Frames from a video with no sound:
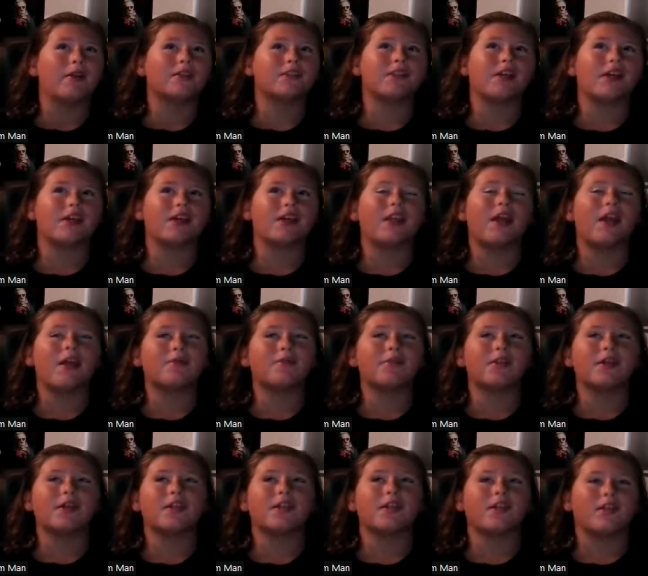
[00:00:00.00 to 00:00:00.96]
It's like not
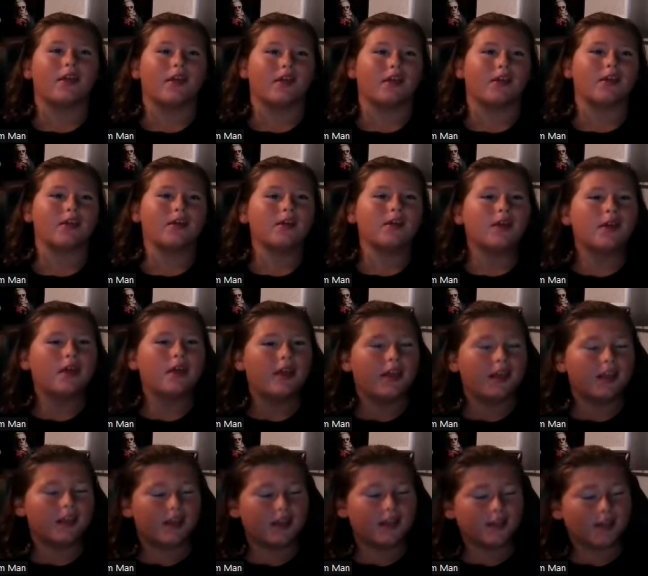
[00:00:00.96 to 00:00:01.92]
really like a
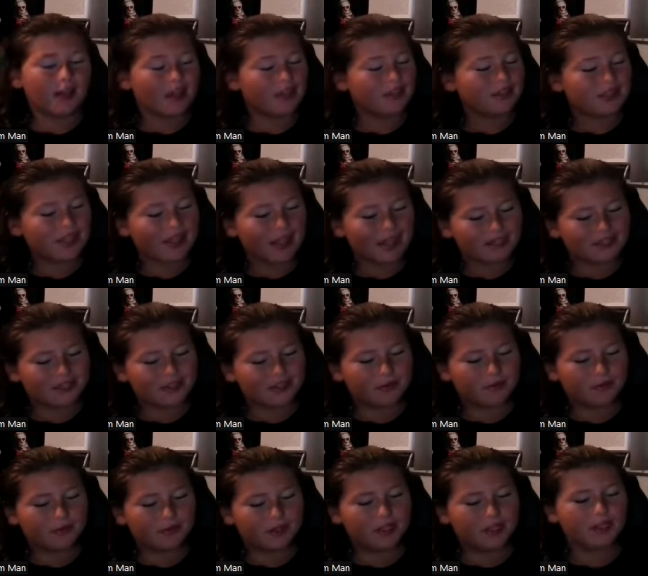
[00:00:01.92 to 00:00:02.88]
it is. it's actually
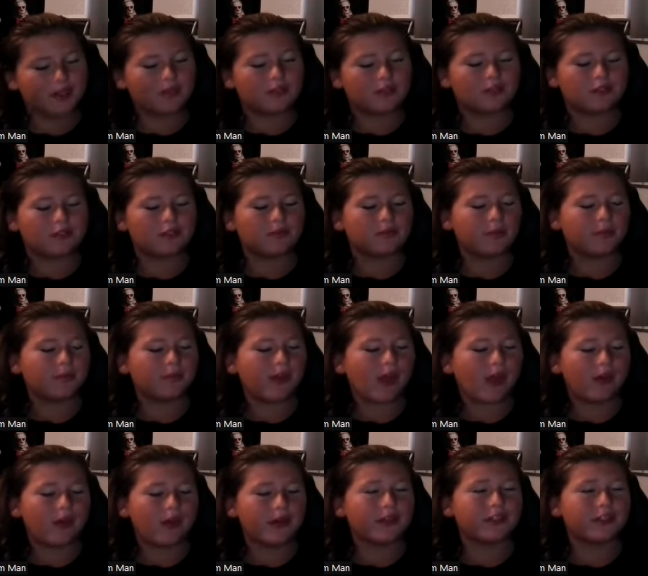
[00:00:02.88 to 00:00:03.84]
a really good
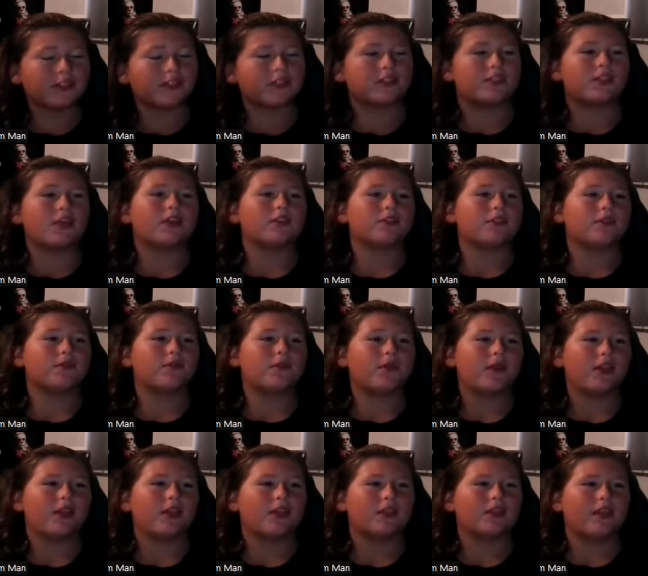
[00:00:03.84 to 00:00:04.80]
superpower. It just doesn't
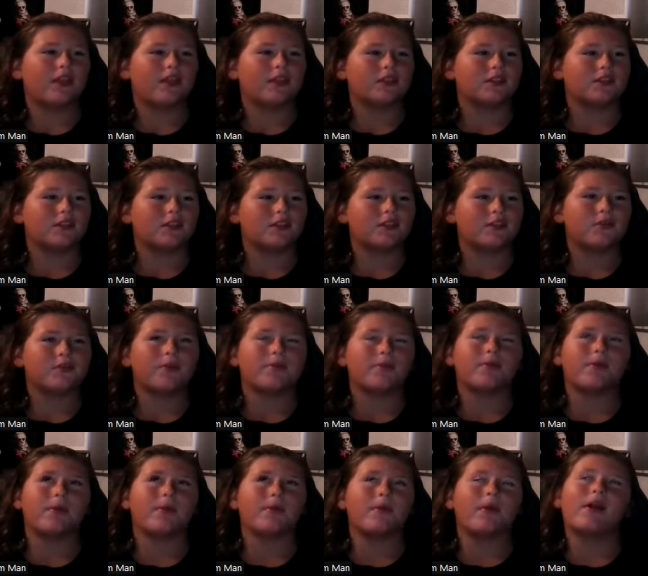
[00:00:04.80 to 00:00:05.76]
fit in like the super.
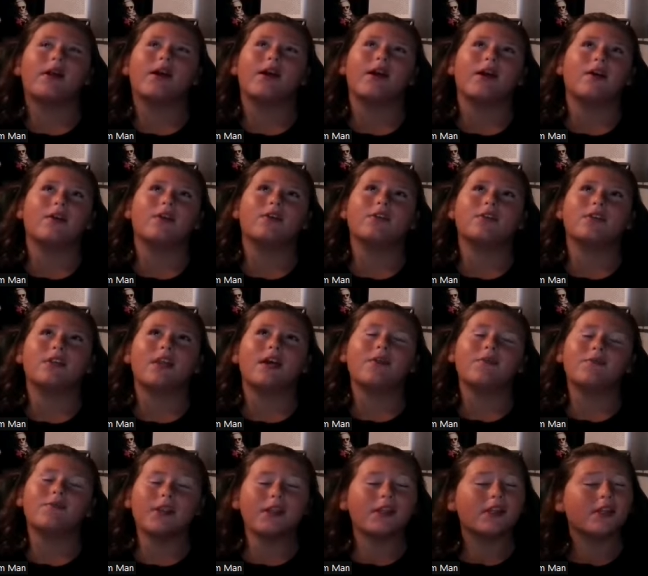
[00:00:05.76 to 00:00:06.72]
Wow,
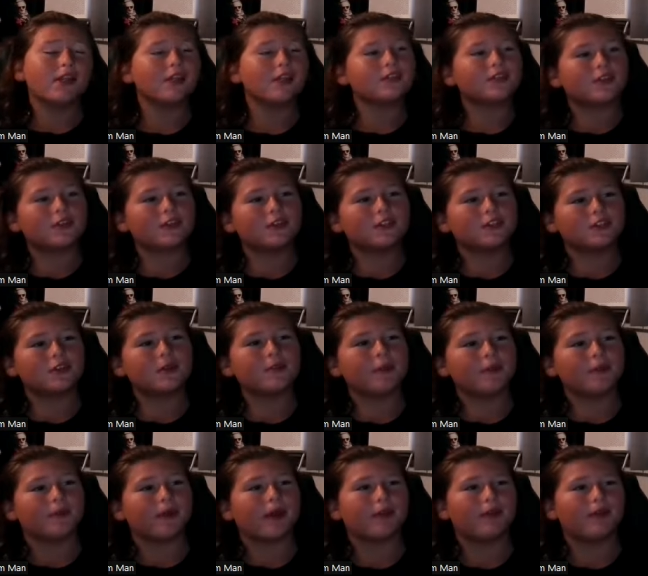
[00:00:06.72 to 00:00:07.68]
that really is a good
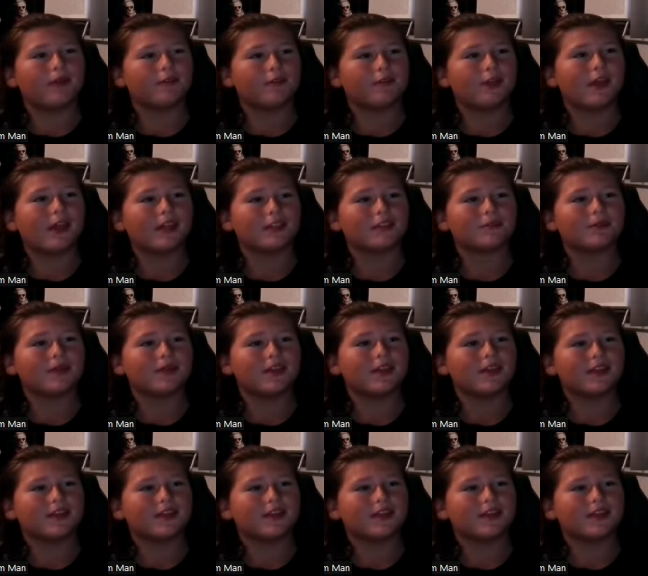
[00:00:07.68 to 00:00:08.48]
superpower if you ask me.